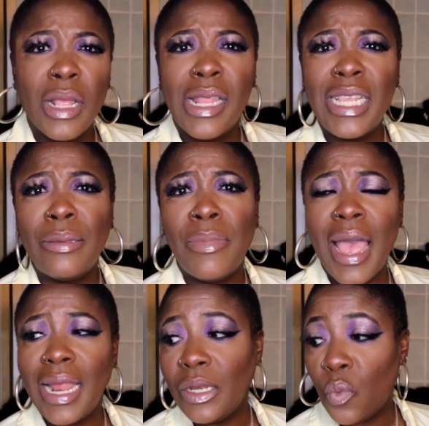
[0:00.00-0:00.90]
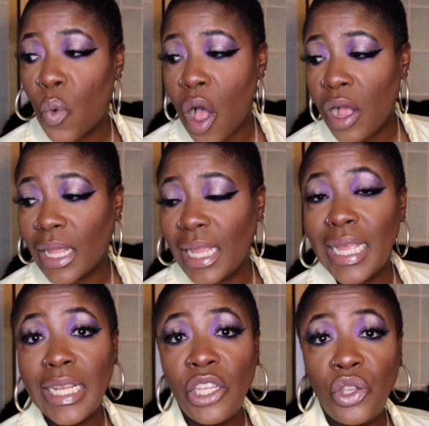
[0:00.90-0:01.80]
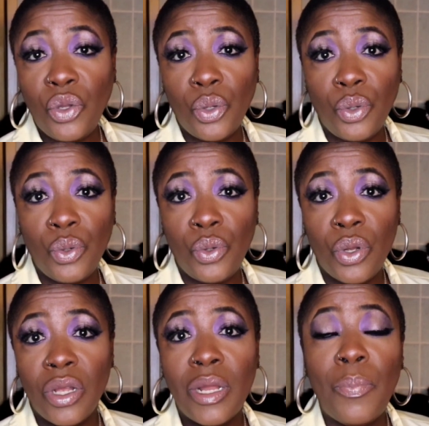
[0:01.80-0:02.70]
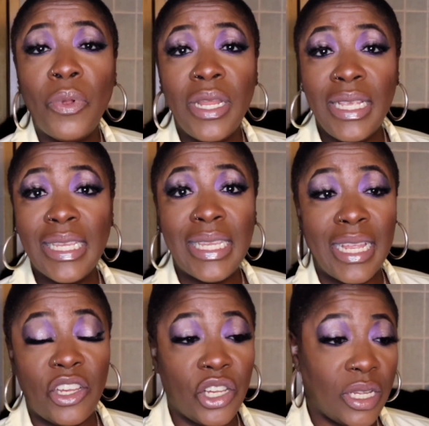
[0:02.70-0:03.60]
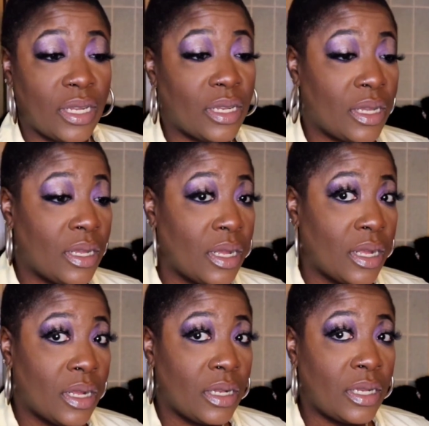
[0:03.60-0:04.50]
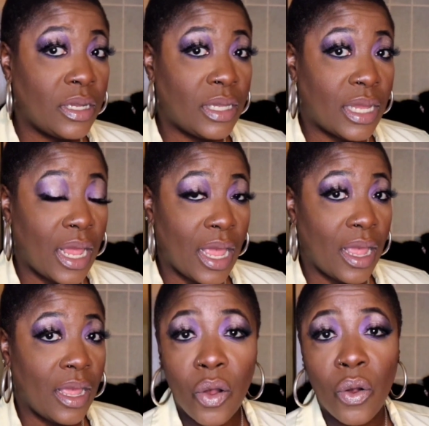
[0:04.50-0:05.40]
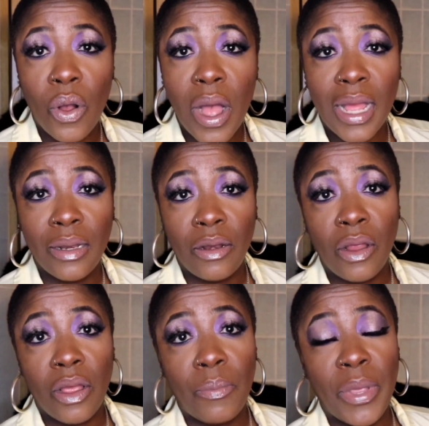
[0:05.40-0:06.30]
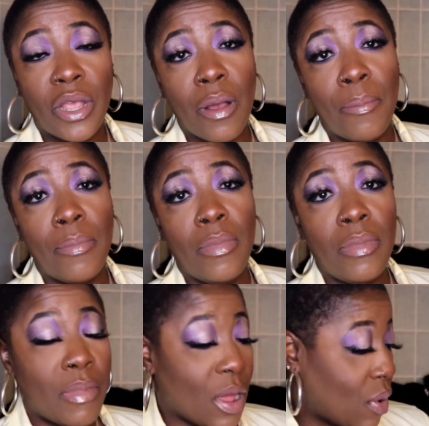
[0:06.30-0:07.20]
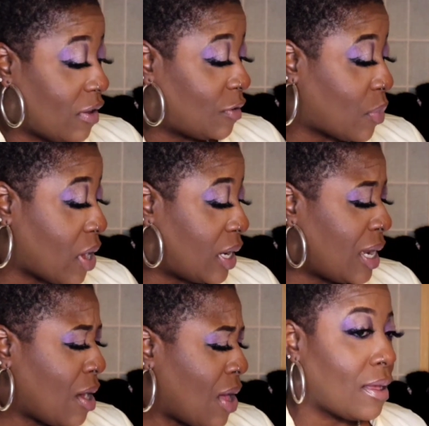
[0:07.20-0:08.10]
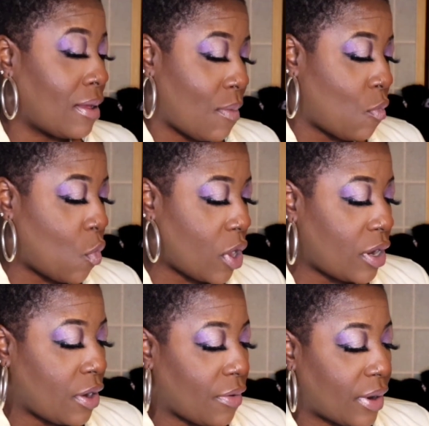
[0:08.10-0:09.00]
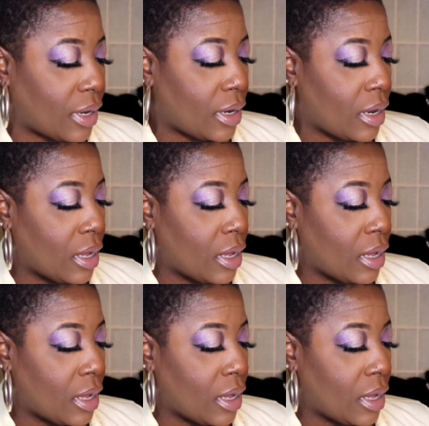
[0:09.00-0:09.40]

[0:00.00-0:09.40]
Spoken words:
This man walked into the police station to say, go and pick up my wife's body. Now, I'm wondering